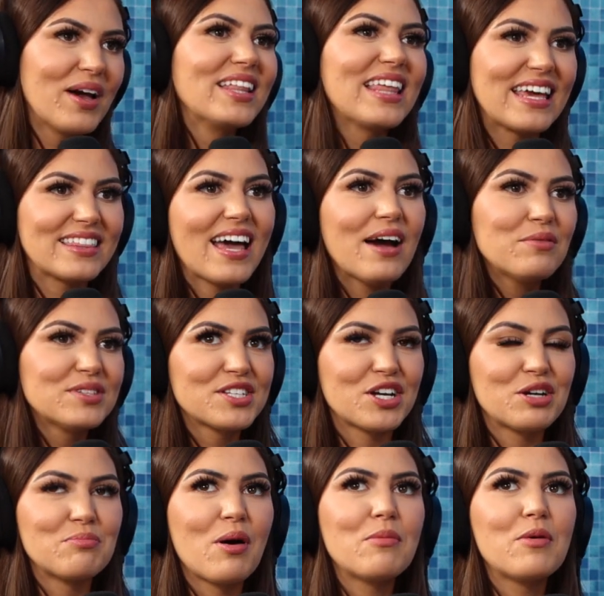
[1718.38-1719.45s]
and like that was a
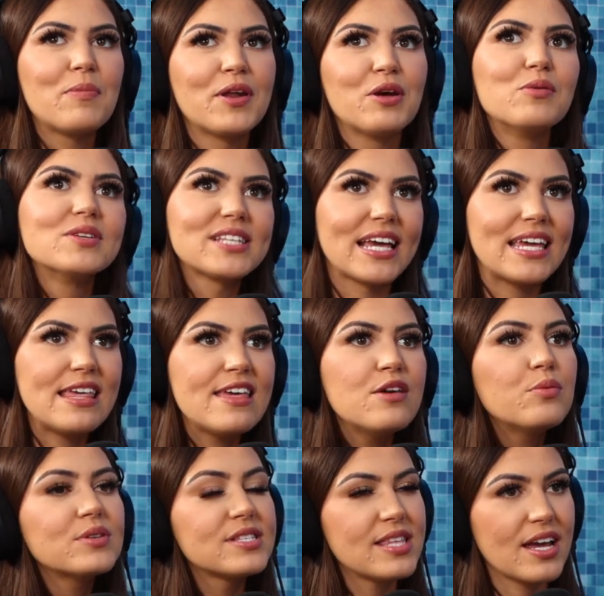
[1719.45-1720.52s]
good moment, but it was like he
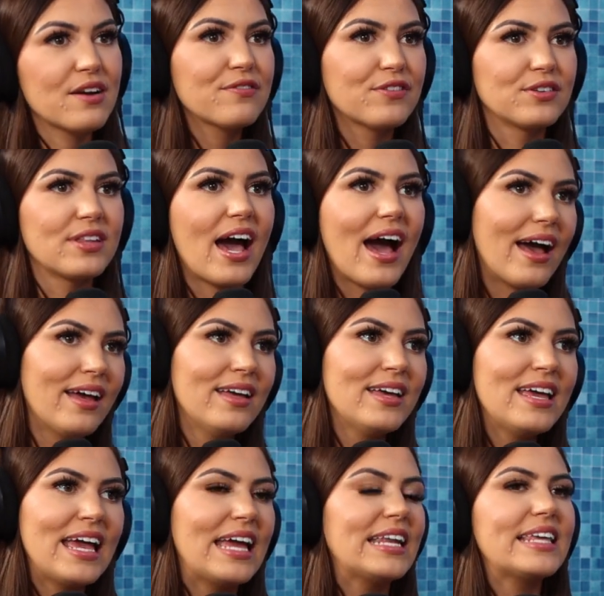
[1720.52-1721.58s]
was there for that.
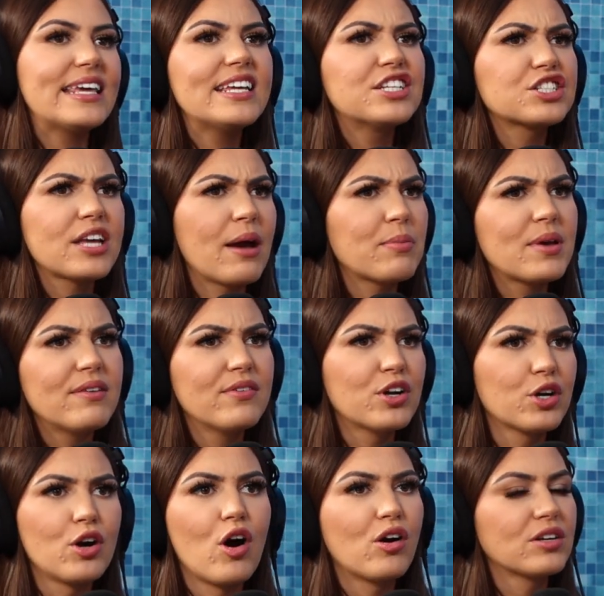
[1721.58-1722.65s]
And he just kept giving
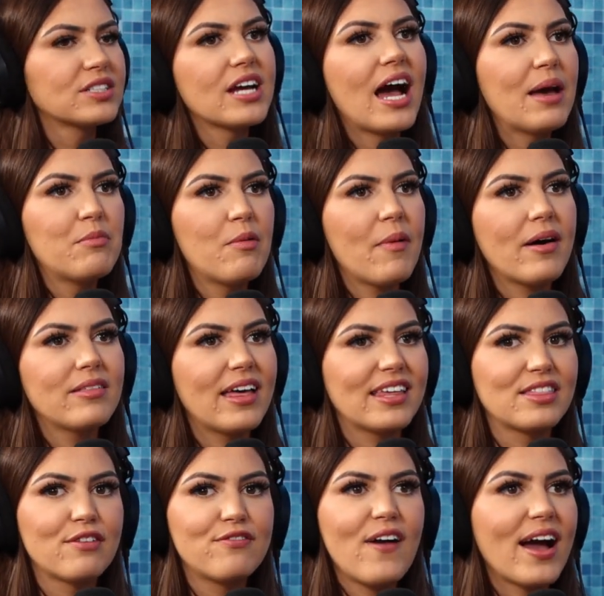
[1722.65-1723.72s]
her a hard time about
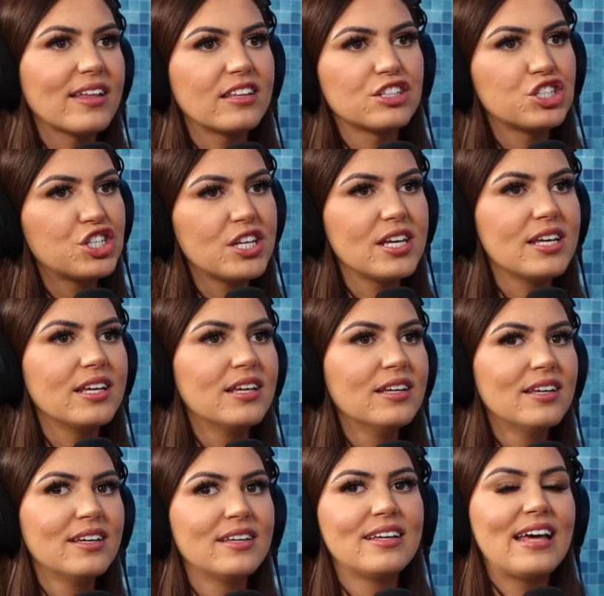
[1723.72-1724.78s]
like the fact that she
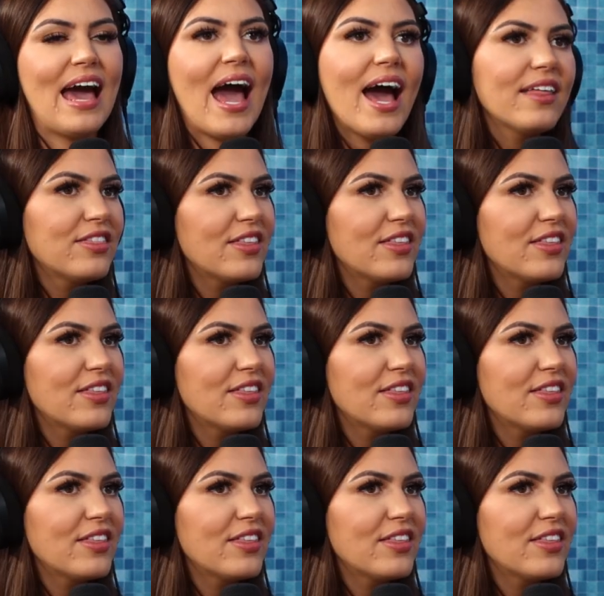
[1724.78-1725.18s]
had